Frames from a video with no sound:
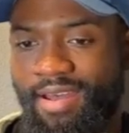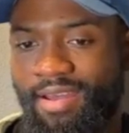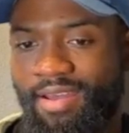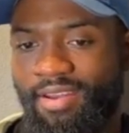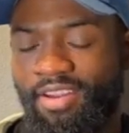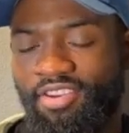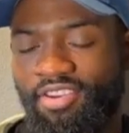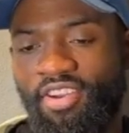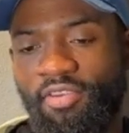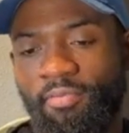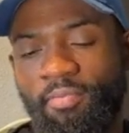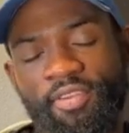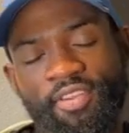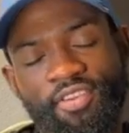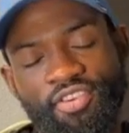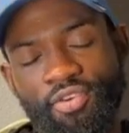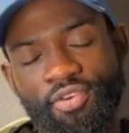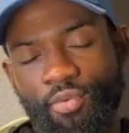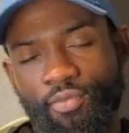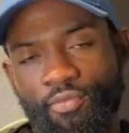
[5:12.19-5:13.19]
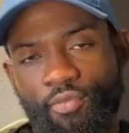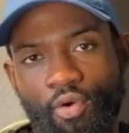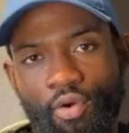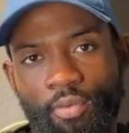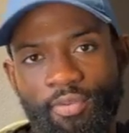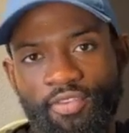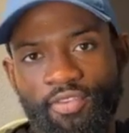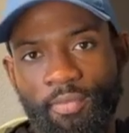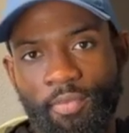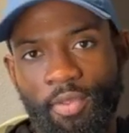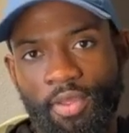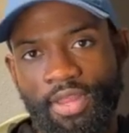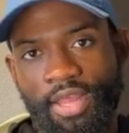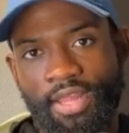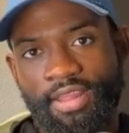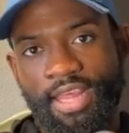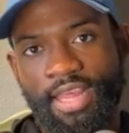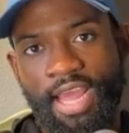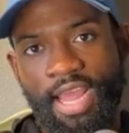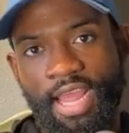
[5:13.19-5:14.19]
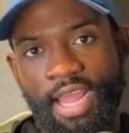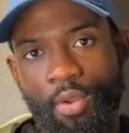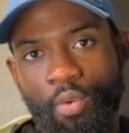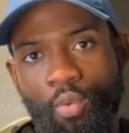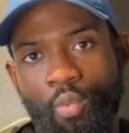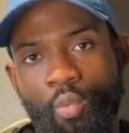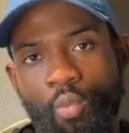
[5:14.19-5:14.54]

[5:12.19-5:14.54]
Initiative petition reform is something that they